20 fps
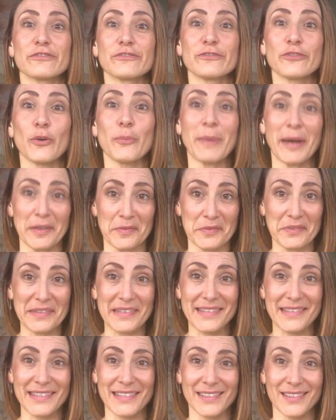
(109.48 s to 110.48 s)
for
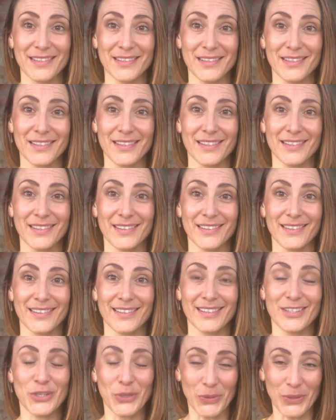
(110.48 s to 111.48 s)
months
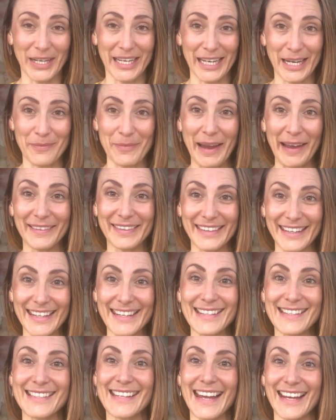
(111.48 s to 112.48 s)
talking about
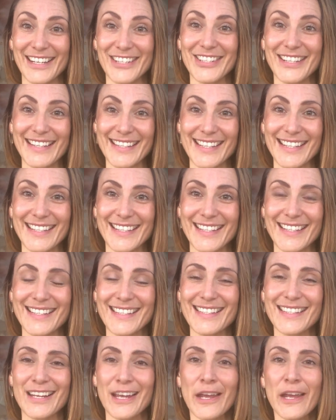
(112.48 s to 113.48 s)
these energy
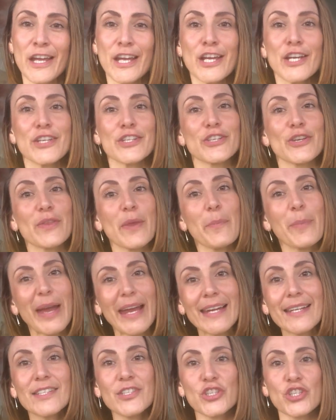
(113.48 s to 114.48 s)
centers. So the
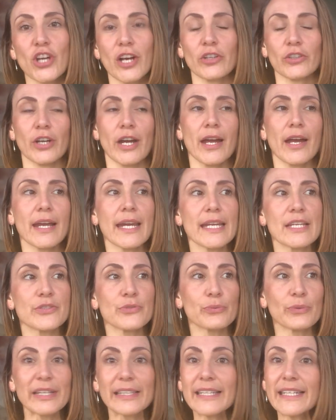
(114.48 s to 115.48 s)
base chakra is
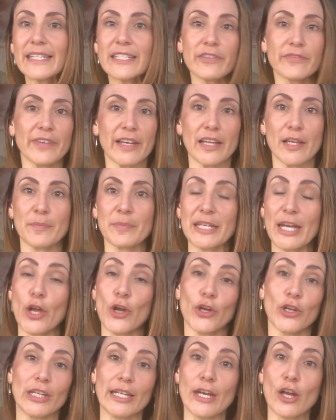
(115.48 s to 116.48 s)
really developed
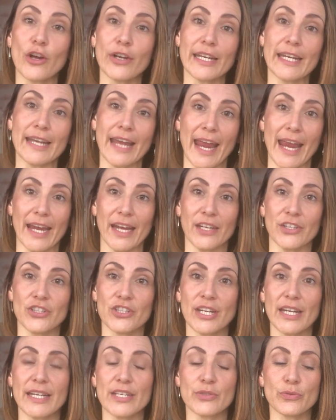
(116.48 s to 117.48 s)
early on in
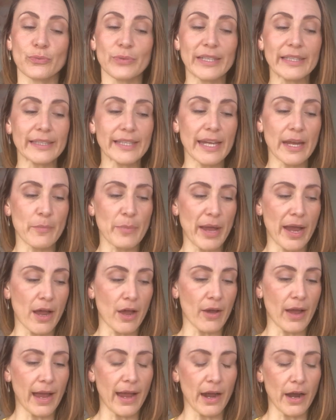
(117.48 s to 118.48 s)
age. It's really
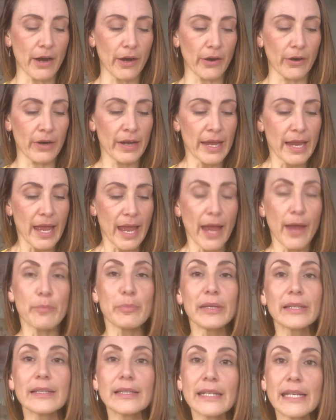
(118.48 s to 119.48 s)
about our
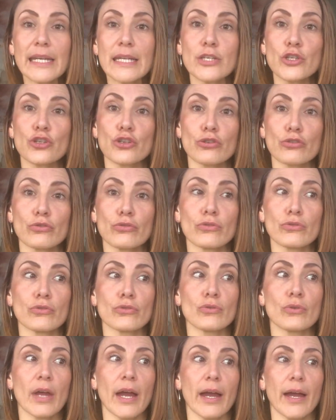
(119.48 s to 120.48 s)
ability
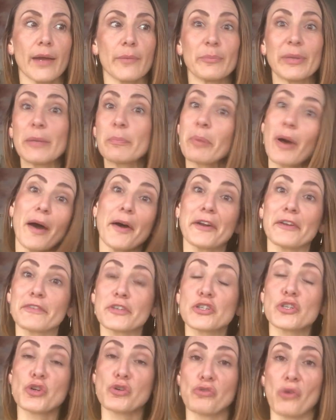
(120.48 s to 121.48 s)
to be part of a
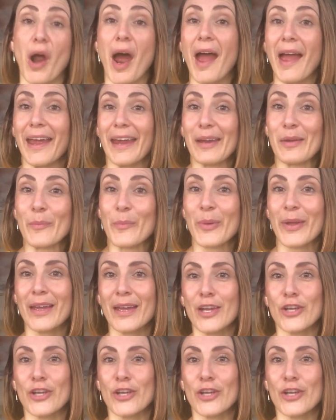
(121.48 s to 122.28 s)
tribe,